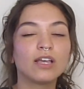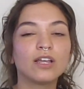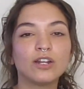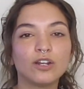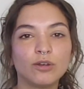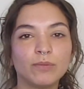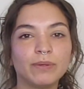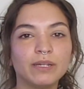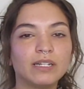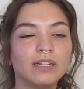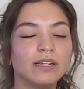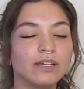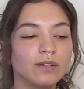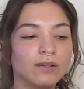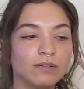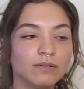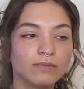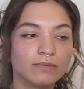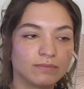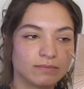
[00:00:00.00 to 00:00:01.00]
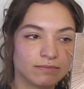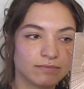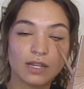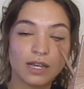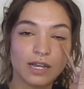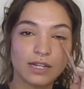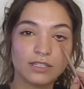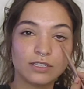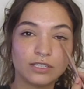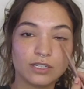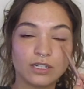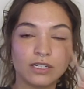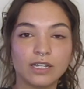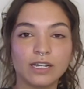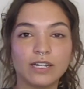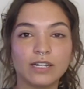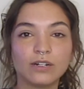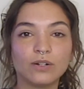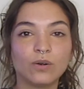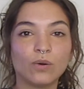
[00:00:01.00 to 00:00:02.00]
No big deal. I took
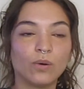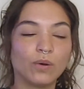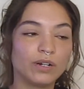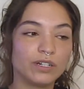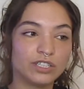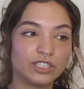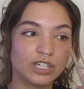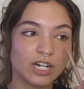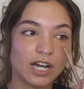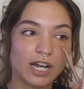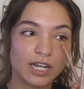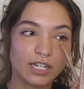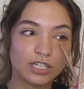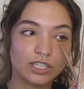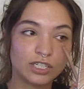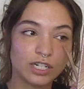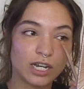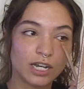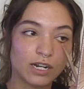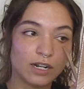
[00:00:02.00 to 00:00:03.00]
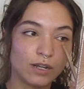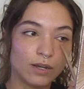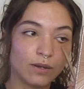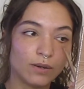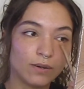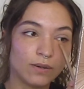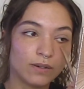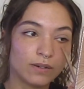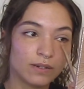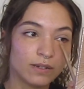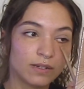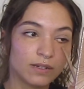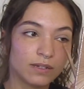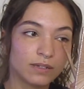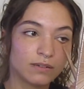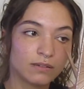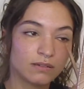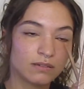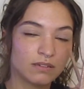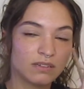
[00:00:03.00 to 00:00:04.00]
like an orange eyeshadow.
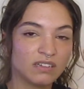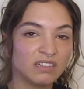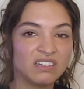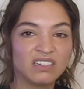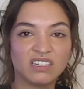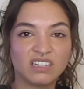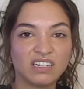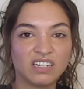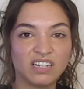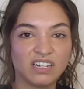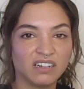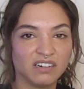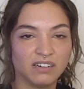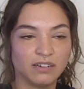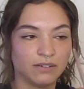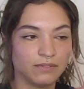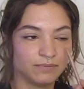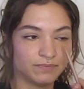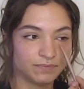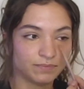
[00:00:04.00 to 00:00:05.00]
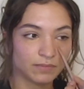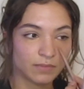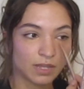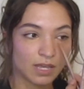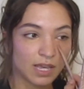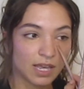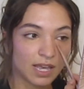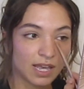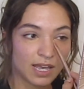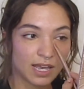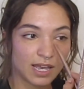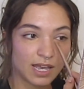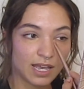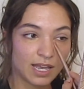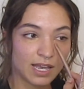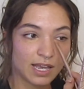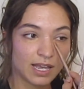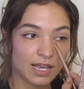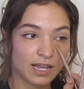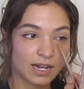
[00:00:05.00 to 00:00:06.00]
Yeah, I know.
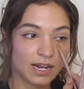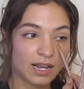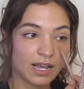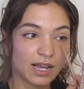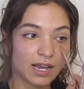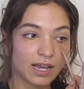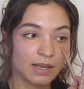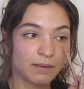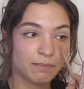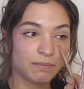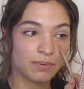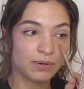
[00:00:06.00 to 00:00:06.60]
And I